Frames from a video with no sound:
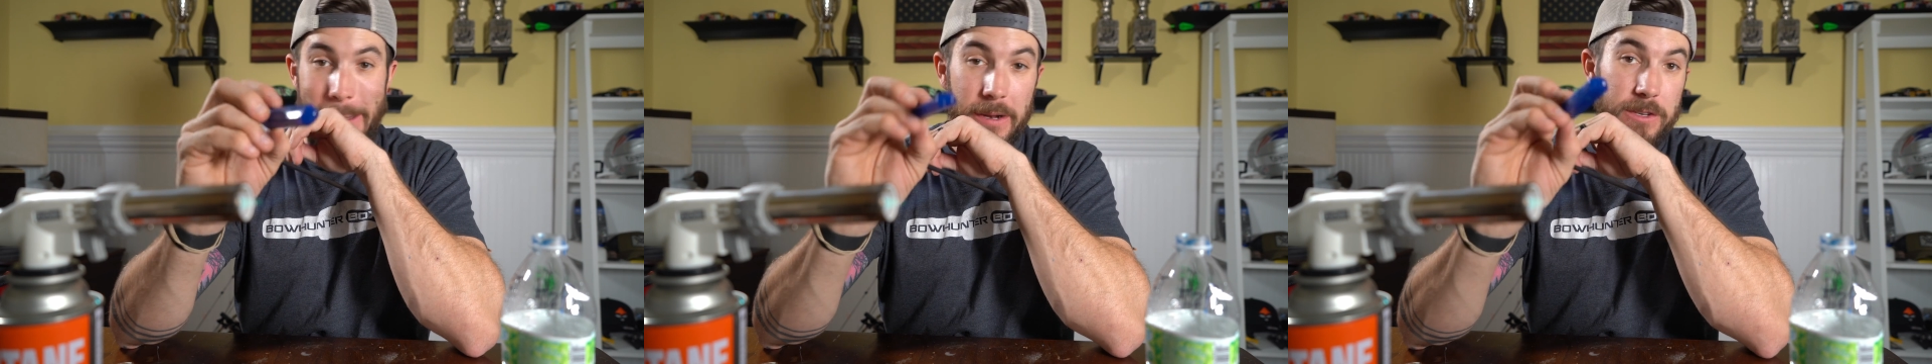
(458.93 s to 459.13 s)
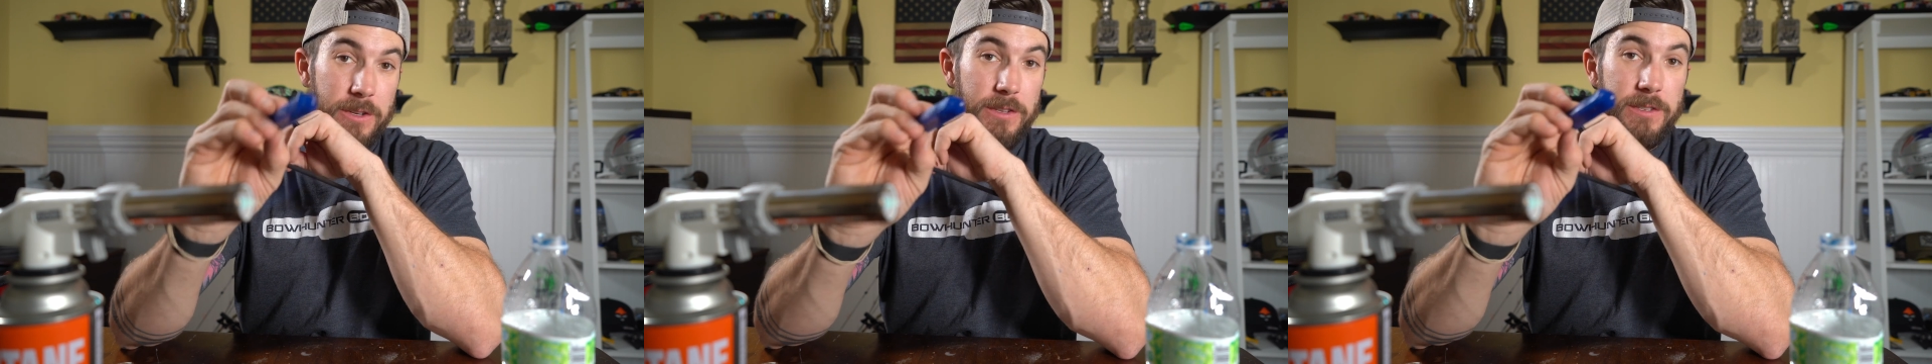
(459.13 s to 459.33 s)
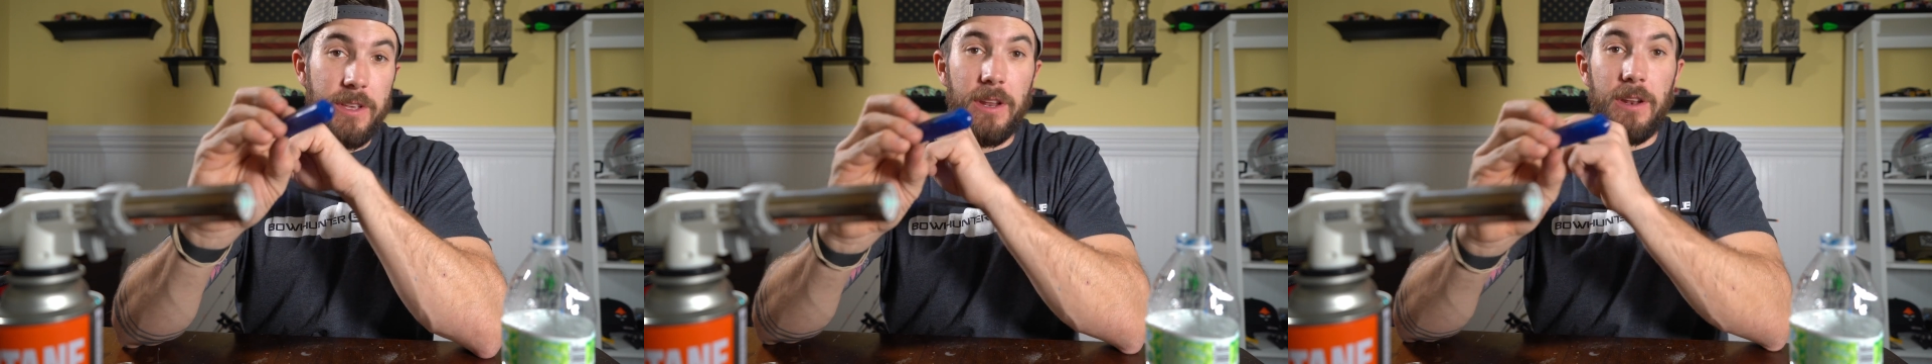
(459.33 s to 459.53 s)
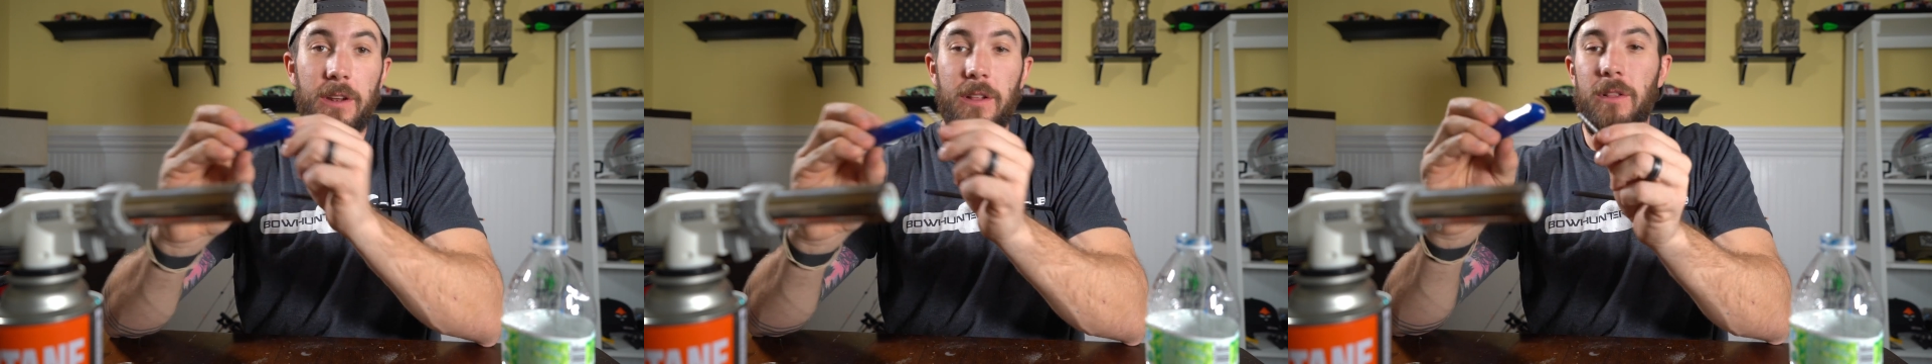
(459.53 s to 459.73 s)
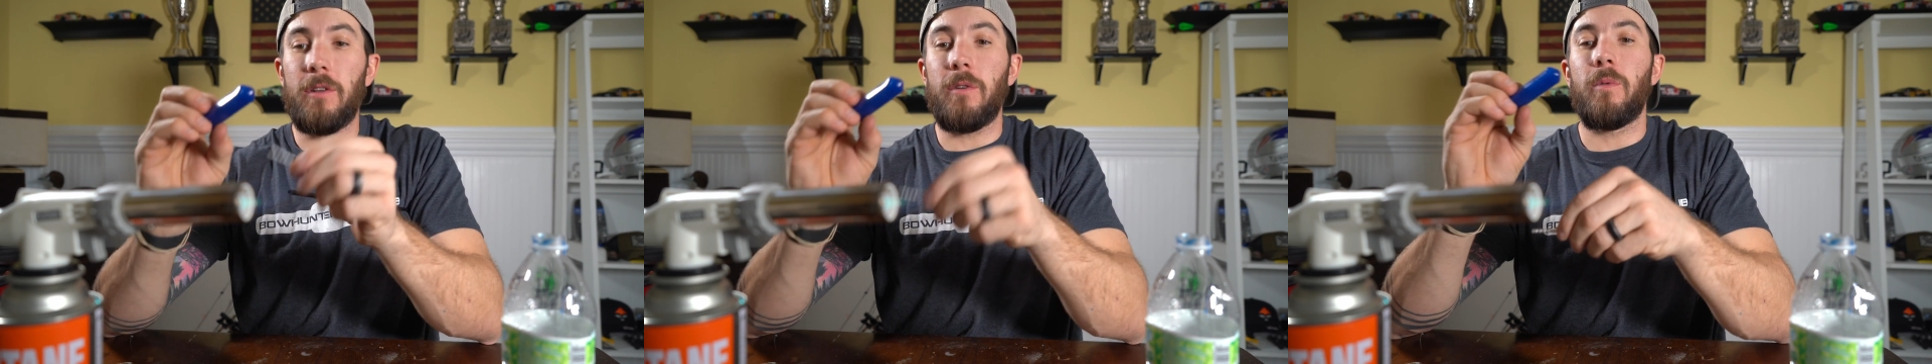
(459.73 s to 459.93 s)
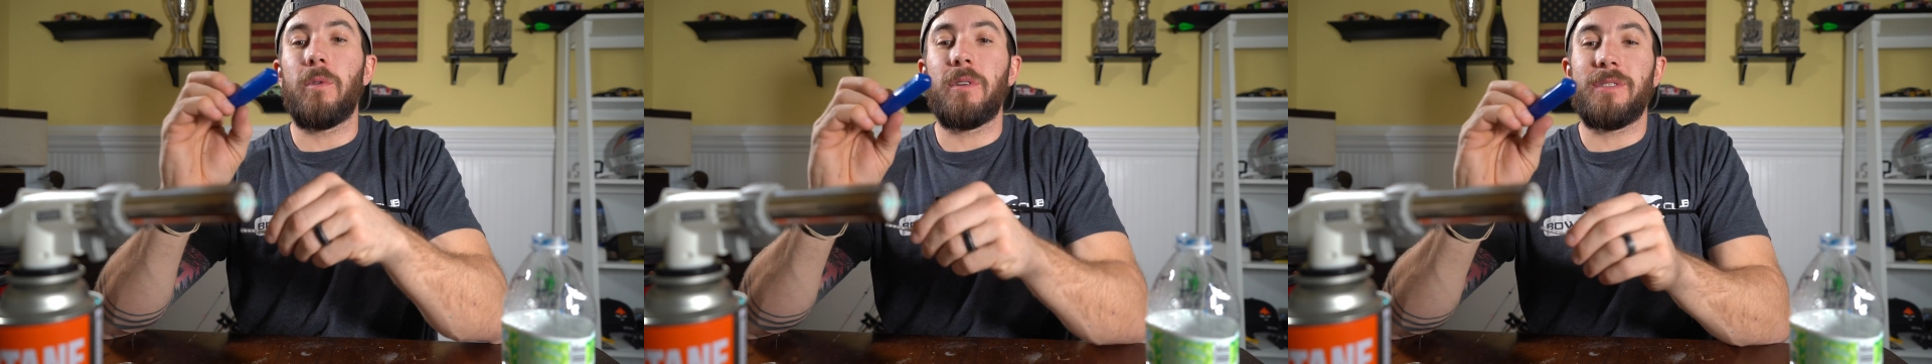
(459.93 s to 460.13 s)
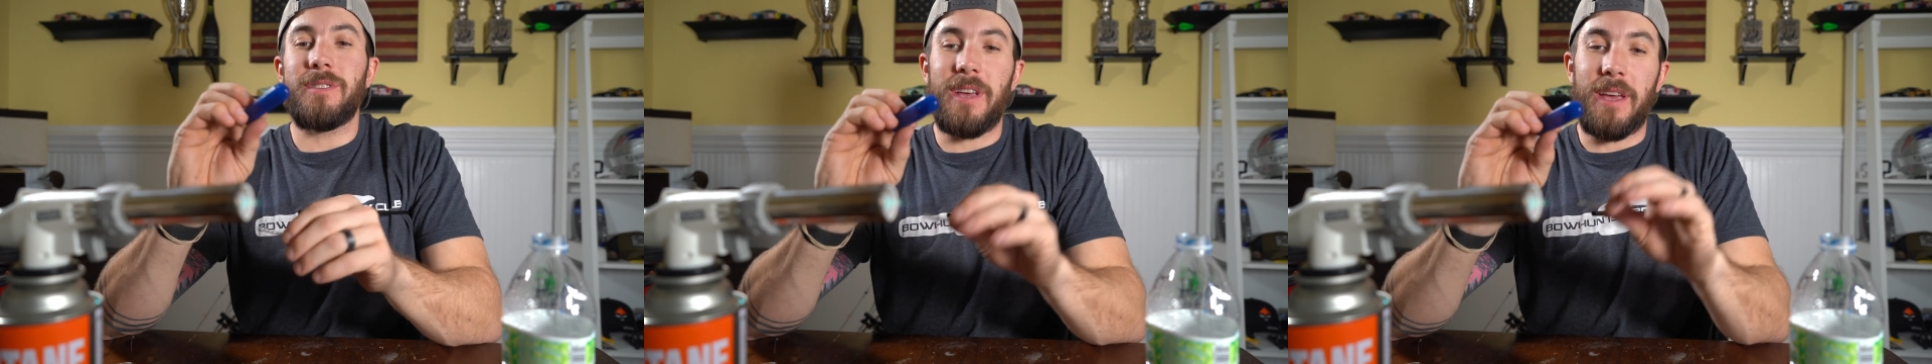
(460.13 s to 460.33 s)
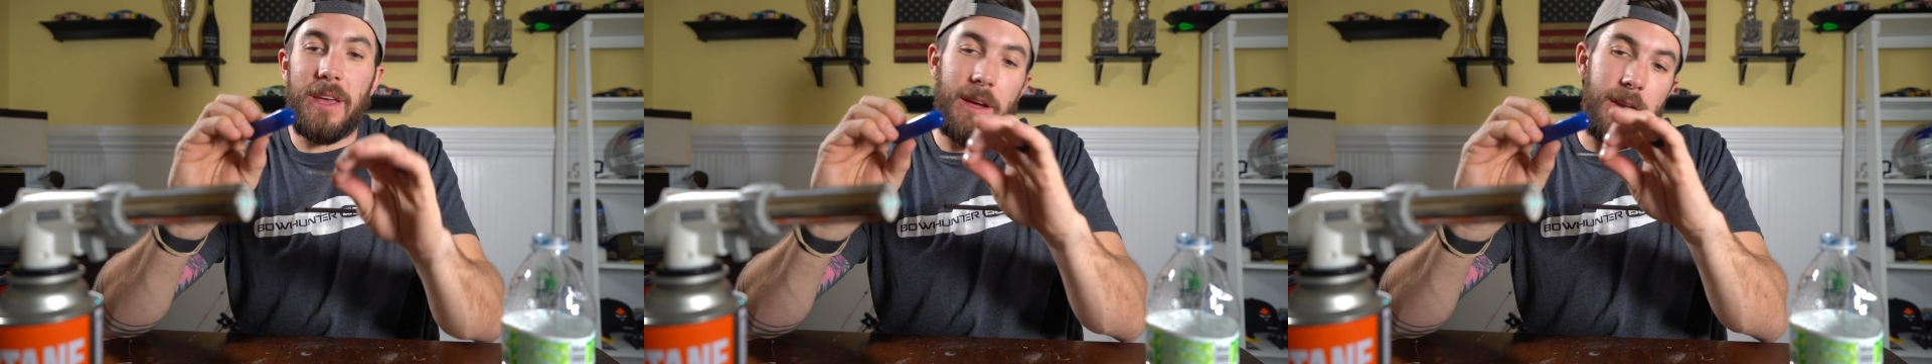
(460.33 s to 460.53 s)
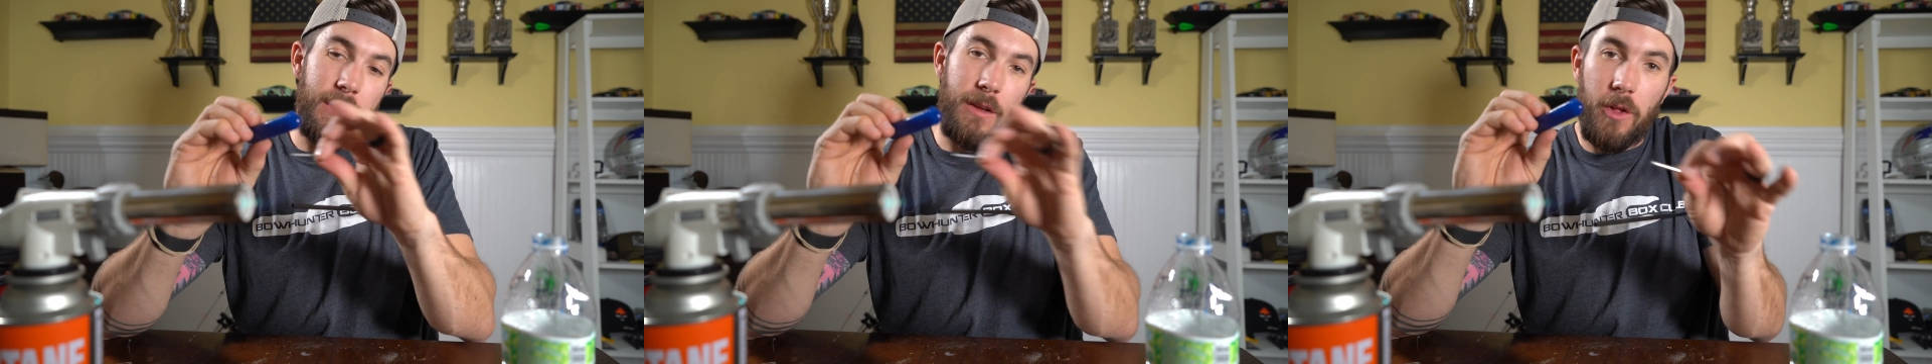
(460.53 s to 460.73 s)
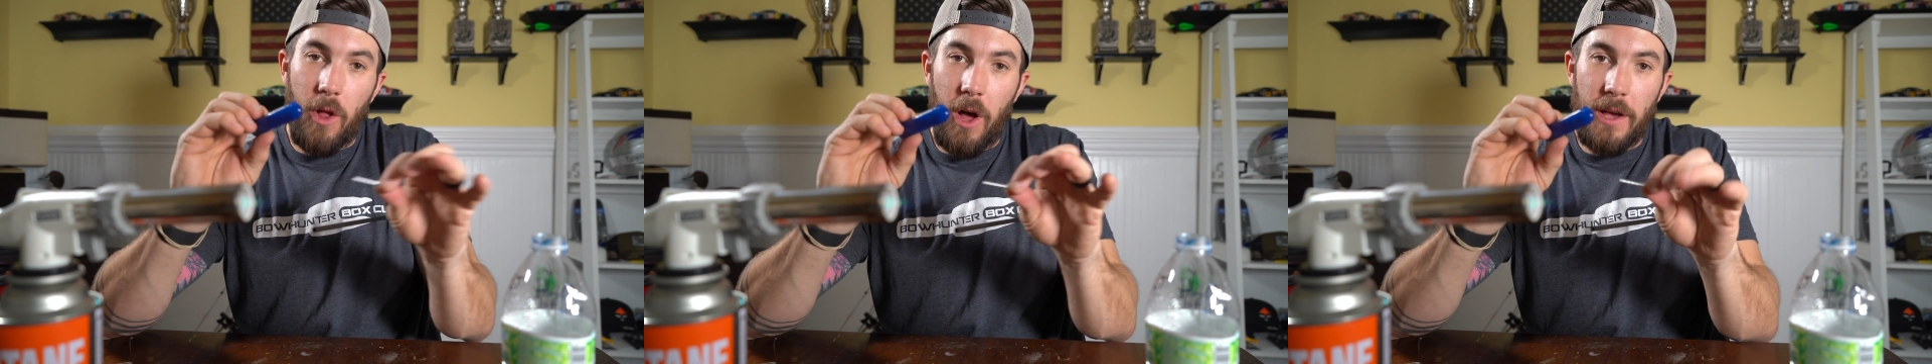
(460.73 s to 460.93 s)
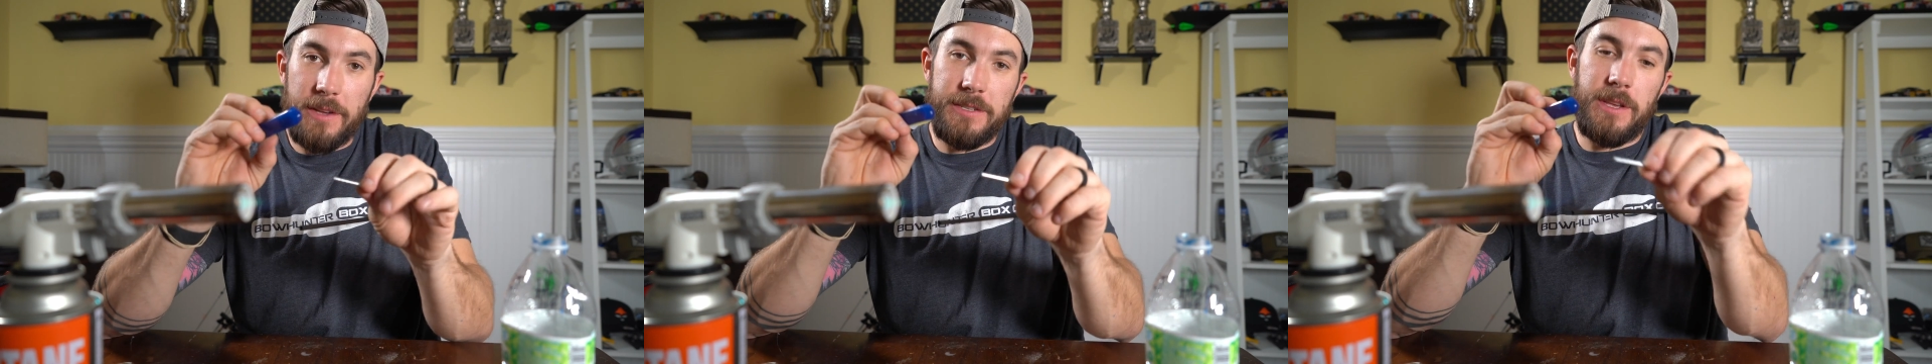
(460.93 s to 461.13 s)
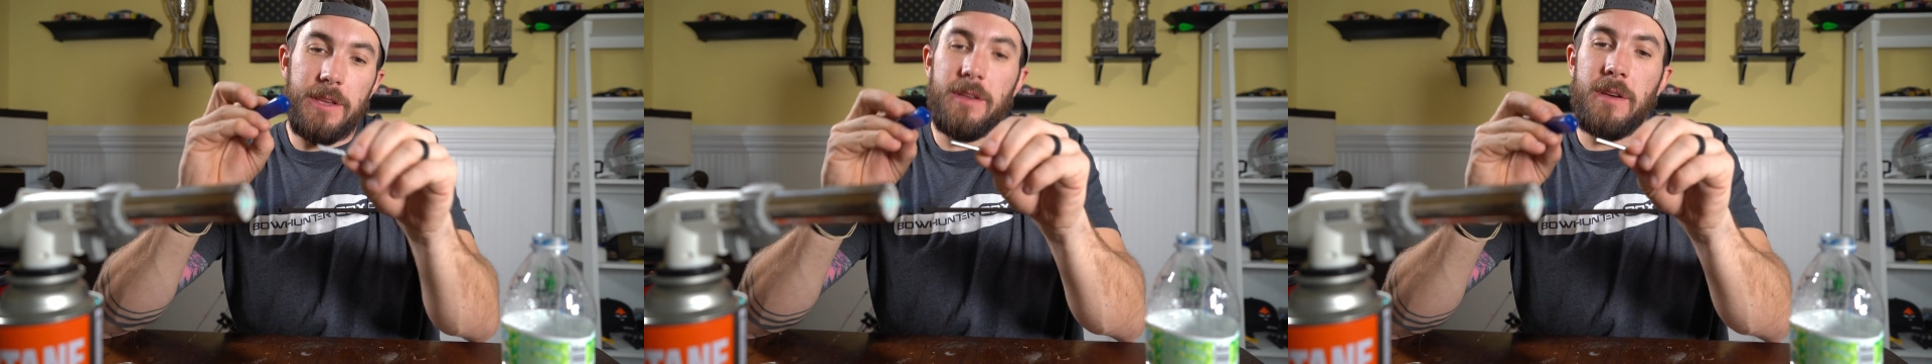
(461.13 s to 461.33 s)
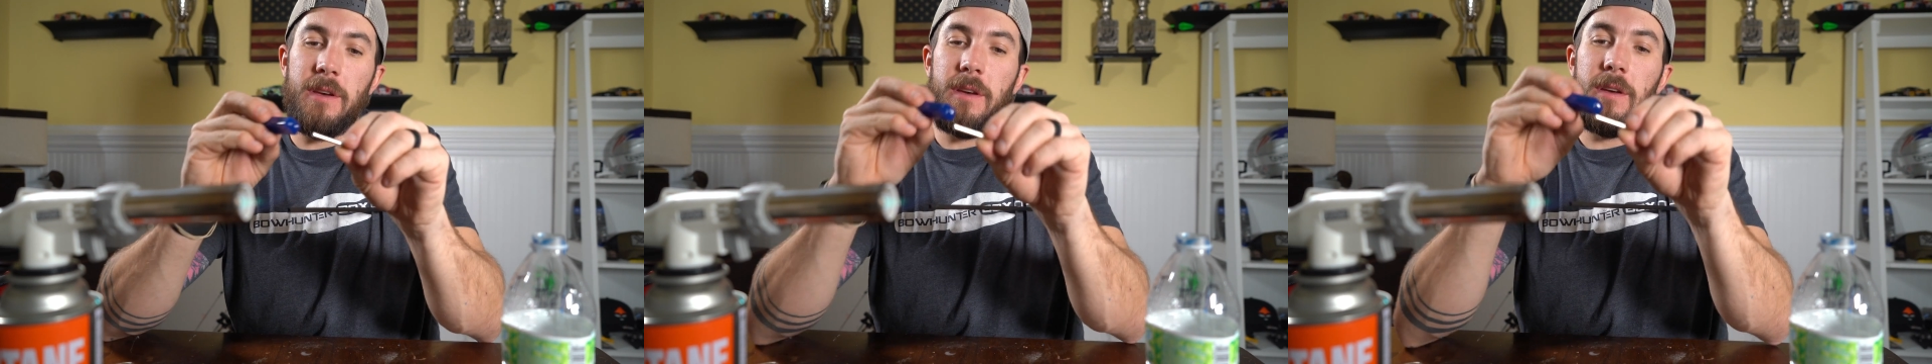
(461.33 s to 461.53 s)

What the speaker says: just get it a little where it's like kind of glossy,